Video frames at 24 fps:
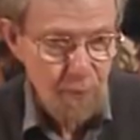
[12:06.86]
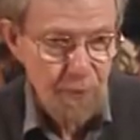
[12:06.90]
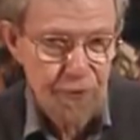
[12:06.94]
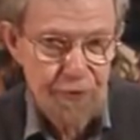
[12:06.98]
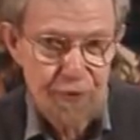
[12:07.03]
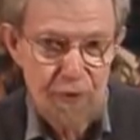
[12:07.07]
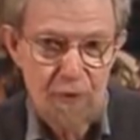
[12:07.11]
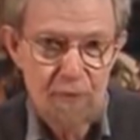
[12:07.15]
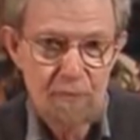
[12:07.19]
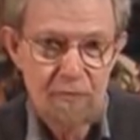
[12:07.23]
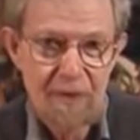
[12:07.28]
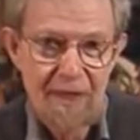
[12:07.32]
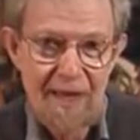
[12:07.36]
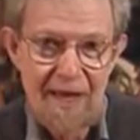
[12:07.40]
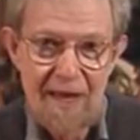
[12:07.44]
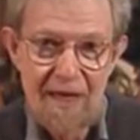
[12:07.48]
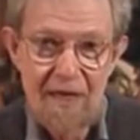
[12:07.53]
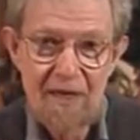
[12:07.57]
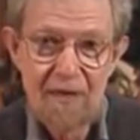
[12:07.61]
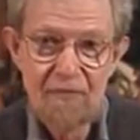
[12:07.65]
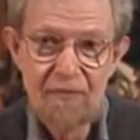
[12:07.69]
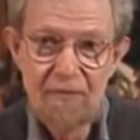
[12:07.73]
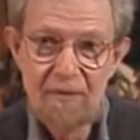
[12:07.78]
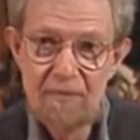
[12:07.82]
will turn
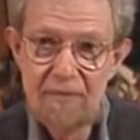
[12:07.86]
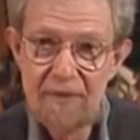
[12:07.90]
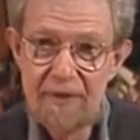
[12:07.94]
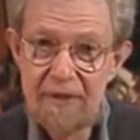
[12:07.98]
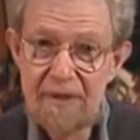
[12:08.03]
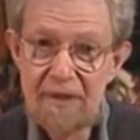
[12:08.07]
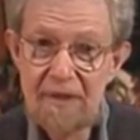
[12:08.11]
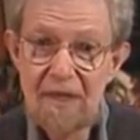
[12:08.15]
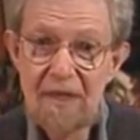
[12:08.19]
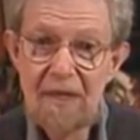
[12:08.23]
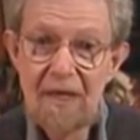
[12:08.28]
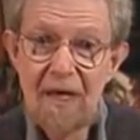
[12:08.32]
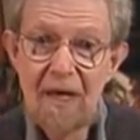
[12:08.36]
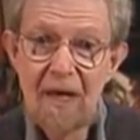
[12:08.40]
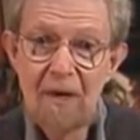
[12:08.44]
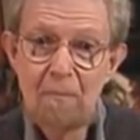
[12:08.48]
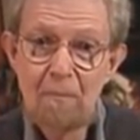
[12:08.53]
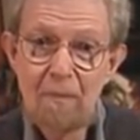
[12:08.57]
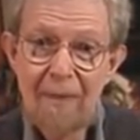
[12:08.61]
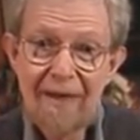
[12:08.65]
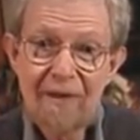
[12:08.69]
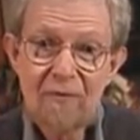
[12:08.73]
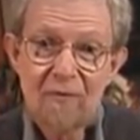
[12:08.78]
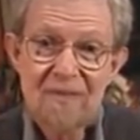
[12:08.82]
black from the
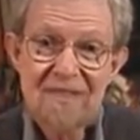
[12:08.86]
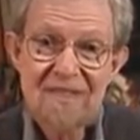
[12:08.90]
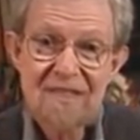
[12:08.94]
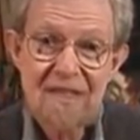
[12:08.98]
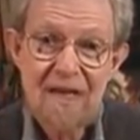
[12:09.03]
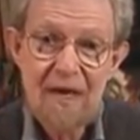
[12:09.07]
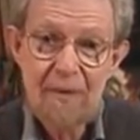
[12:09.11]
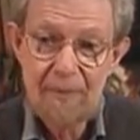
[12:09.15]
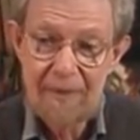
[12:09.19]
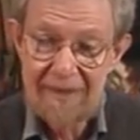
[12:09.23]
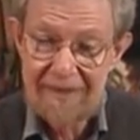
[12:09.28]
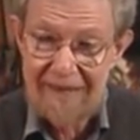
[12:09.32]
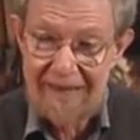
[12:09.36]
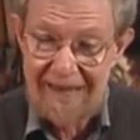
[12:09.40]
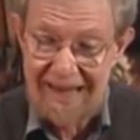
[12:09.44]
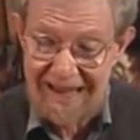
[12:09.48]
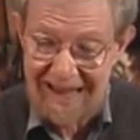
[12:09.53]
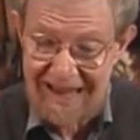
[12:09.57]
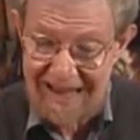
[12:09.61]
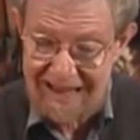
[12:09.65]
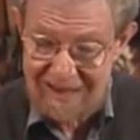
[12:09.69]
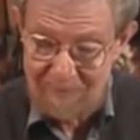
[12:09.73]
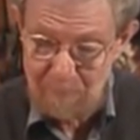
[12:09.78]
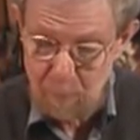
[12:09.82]
microscopic
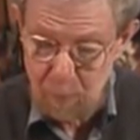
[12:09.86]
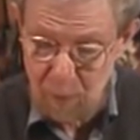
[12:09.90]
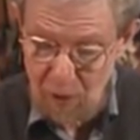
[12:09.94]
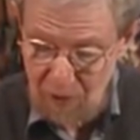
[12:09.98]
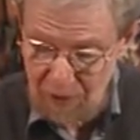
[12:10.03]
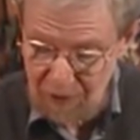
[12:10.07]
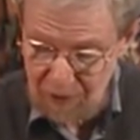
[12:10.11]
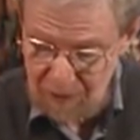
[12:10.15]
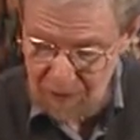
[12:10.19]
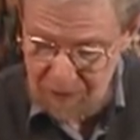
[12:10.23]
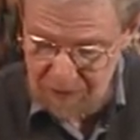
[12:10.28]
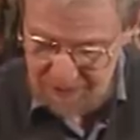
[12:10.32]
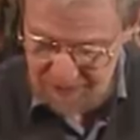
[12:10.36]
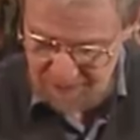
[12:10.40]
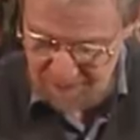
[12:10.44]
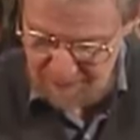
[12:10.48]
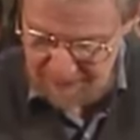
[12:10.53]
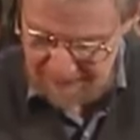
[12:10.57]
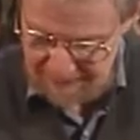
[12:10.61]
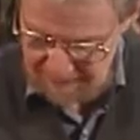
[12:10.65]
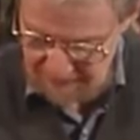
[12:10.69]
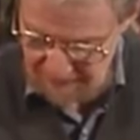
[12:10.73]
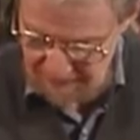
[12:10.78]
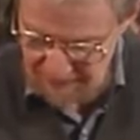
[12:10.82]
particles of
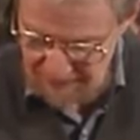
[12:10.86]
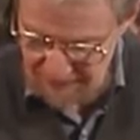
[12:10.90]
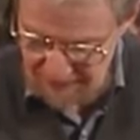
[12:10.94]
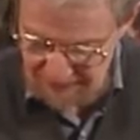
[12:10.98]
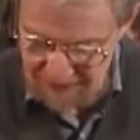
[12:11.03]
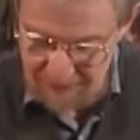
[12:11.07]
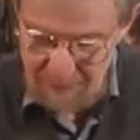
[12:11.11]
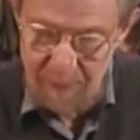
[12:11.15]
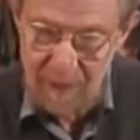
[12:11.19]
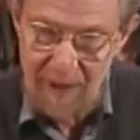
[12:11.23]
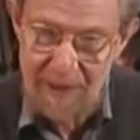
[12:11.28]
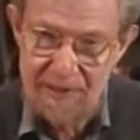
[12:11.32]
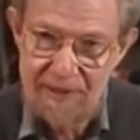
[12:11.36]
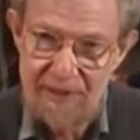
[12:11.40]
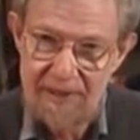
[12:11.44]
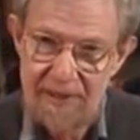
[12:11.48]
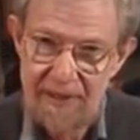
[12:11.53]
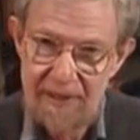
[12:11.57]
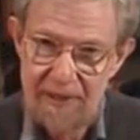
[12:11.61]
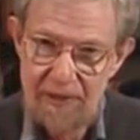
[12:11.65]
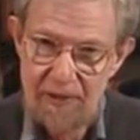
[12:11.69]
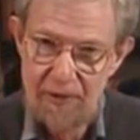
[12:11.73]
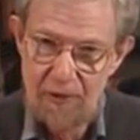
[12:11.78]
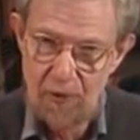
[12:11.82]
metal
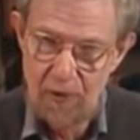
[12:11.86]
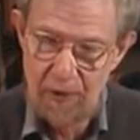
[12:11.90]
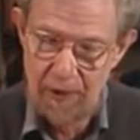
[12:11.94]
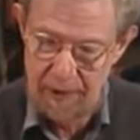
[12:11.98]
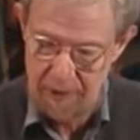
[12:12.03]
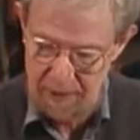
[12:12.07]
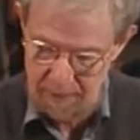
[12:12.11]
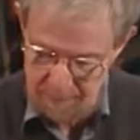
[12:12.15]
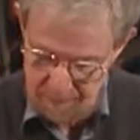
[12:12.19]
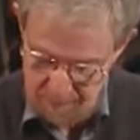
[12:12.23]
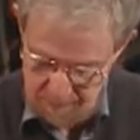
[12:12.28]
depositing in the oil.